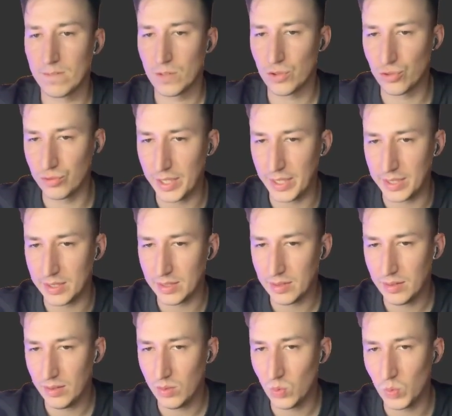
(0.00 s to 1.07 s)
Great,
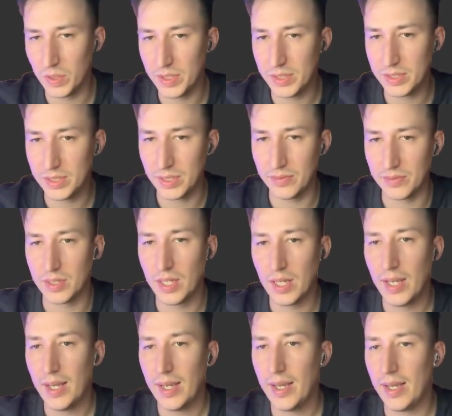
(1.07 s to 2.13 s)
we received.
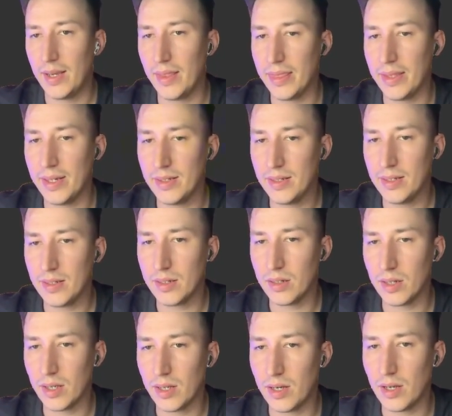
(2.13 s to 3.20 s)
And then
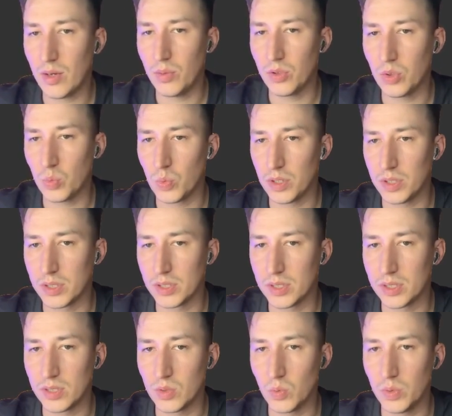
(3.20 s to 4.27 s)
how it
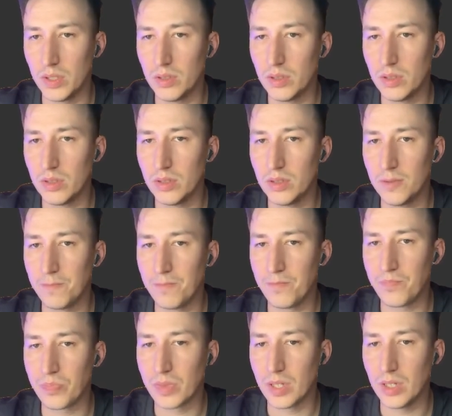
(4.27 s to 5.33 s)
works, we're gonna
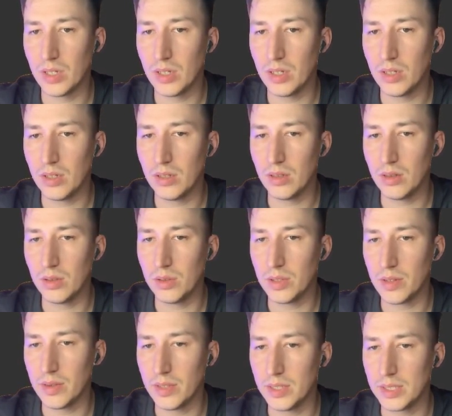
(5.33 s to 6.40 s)
look
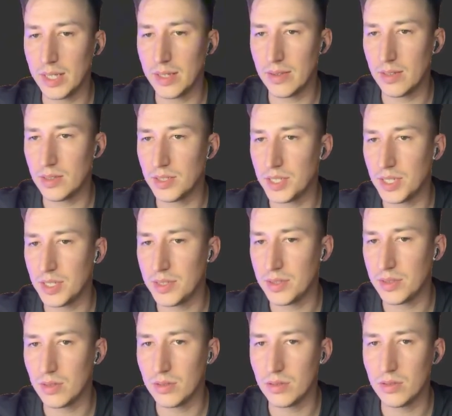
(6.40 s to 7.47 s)
at this as a
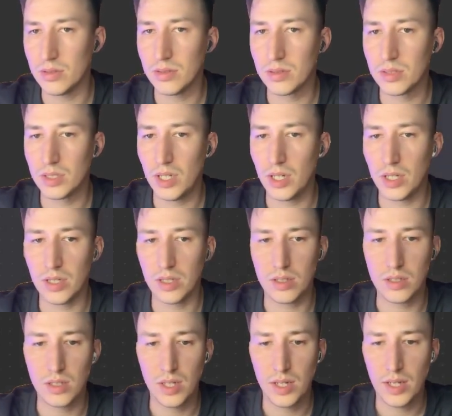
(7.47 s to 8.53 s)
JSON data,